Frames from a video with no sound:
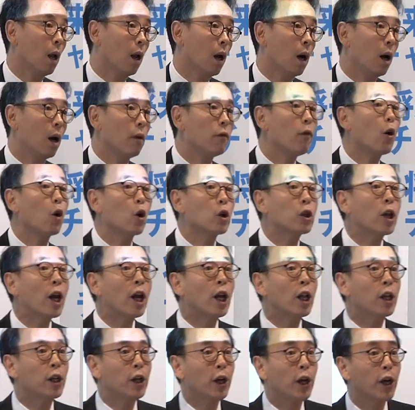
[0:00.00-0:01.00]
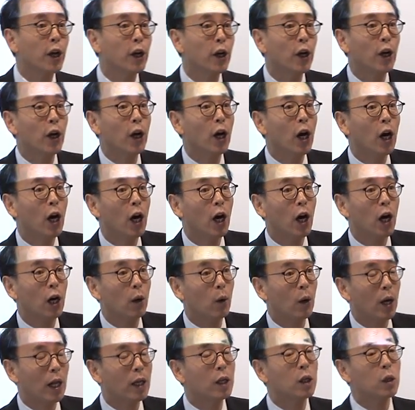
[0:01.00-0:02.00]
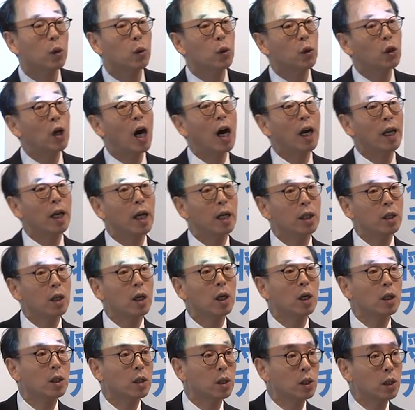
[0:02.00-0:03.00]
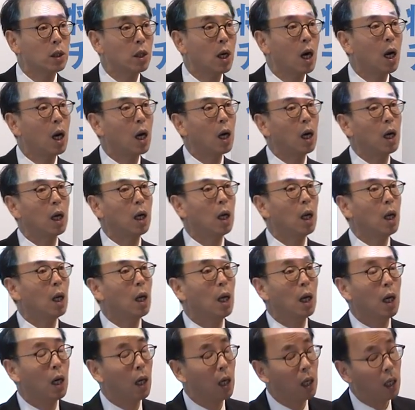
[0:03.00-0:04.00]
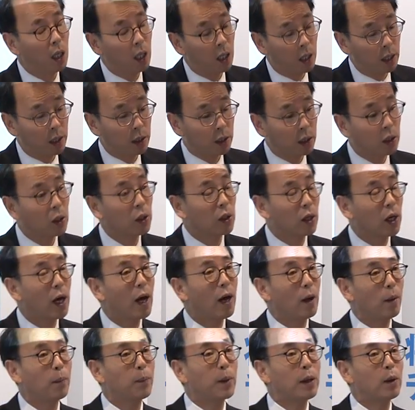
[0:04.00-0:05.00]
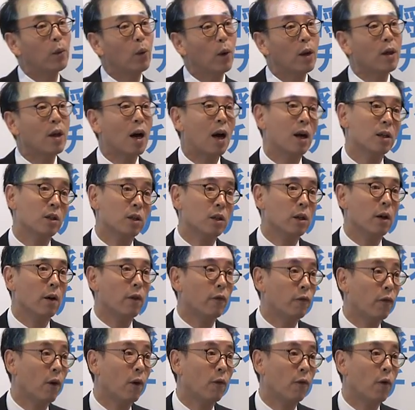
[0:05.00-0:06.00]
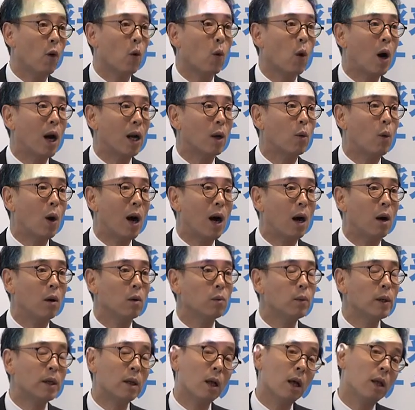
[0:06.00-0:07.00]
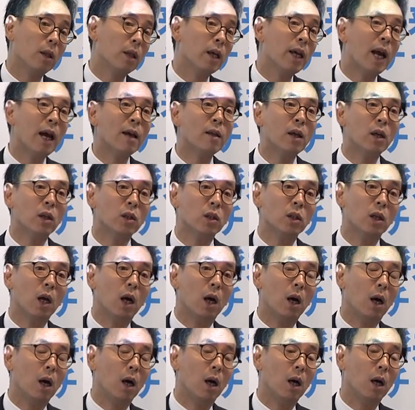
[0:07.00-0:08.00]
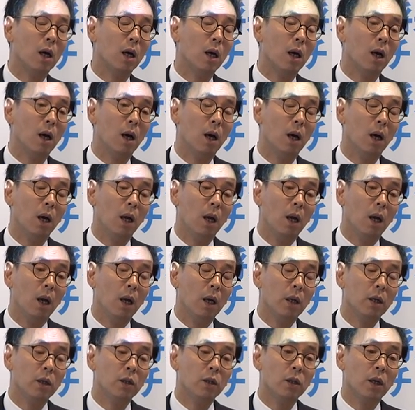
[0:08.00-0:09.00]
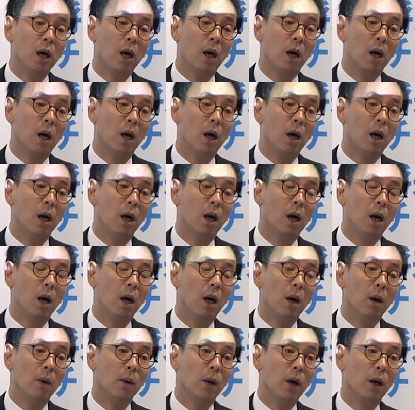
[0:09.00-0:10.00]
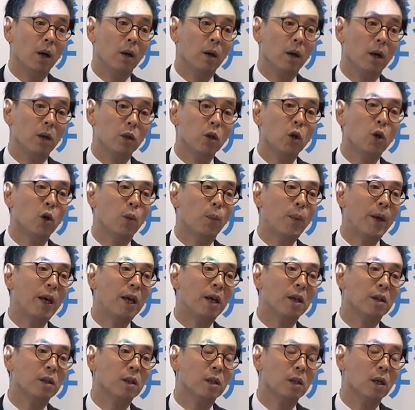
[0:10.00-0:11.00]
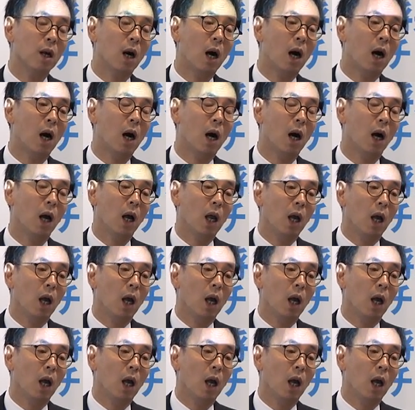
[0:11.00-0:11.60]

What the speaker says: volatility related to China. It's going to be with us for quite a while. But the other is Europeans are